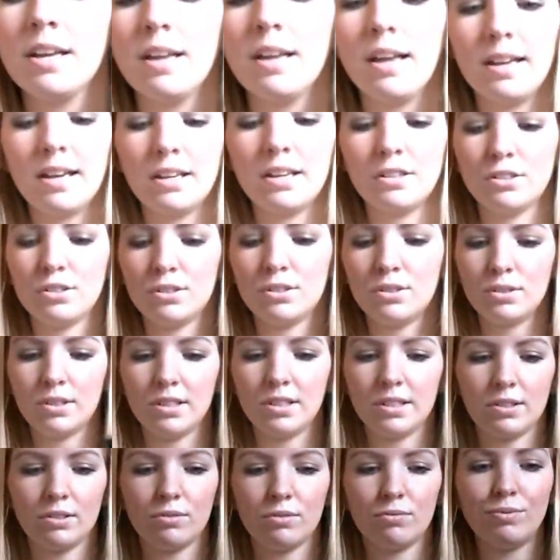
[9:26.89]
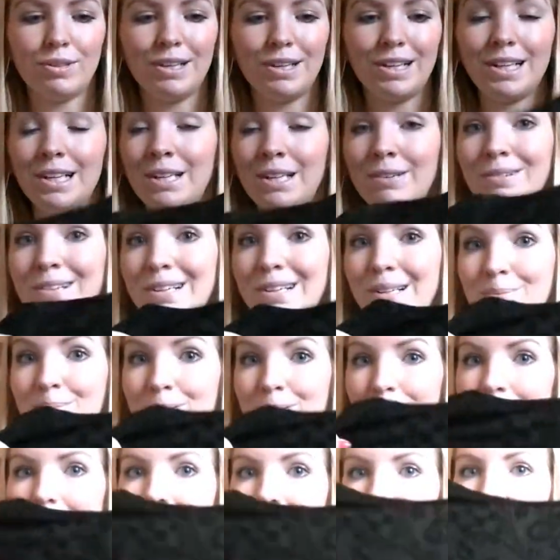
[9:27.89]
And I just think this is really, really
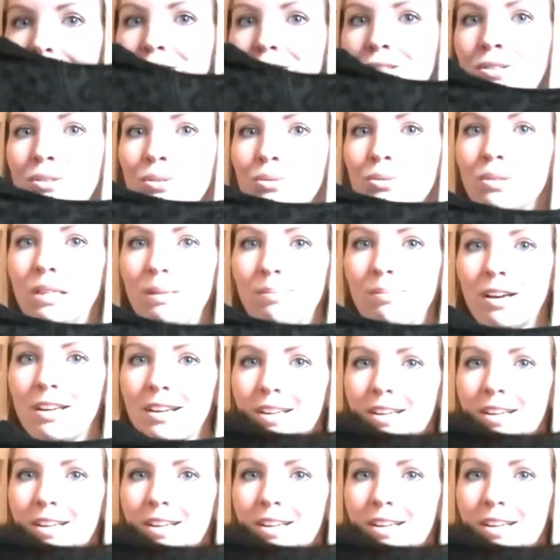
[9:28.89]
pretty. It's just totally my